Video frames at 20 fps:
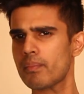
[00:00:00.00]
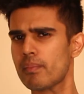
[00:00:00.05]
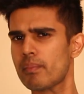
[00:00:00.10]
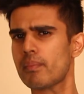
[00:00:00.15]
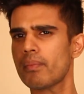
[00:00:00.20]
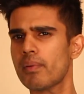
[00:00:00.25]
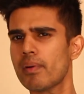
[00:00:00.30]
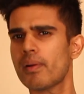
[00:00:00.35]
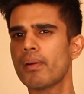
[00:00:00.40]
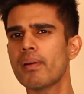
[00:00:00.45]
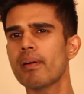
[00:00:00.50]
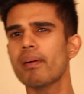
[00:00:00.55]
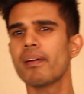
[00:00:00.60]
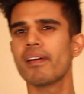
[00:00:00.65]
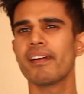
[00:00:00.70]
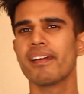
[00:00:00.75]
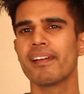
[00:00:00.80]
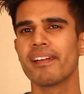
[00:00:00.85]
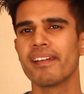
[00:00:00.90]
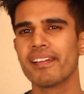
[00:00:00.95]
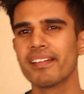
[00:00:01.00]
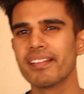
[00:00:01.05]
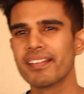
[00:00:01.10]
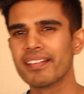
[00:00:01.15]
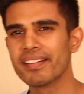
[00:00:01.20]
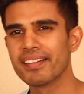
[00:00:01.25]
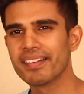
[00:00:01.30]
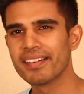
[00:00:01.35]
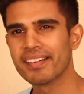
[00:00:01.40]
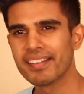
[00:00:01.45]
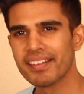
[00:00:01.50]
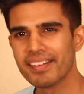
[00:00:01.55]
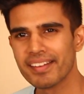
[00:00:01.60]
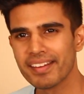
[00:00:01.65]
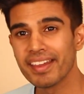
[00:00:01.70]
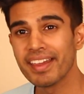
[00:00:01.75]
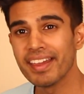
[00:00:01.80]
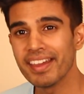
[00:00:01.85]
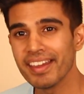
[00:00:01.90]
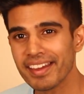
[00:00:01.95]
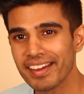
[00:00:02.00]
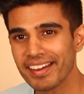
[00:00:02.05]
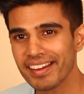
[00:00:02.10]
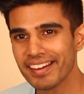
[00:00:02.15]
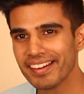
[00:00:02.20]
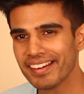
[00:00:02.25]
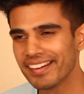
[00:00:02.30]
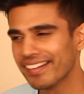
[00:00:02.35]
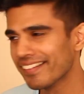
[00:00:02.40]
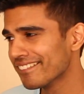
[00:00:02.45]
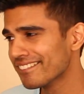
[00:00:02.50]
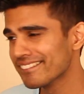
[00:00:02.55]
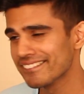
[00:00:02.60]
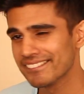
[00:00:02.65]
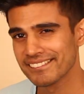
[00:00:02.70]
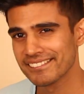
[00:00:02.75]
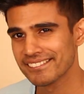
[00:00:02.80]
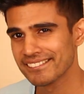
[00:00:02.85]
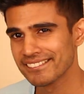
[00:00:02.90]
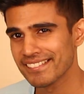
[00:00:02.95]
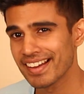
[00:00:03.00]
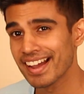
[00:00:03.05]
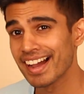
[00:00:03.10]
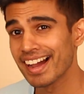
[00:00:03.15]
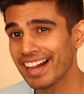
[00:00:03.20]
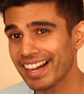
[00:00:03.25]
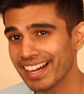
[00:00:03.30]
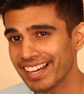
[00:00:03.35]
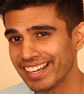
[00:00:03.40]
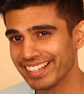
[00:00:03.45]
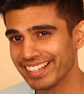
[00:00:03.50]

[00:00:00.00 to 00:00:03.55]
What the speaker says: on her door. And he's like, hey. Hi.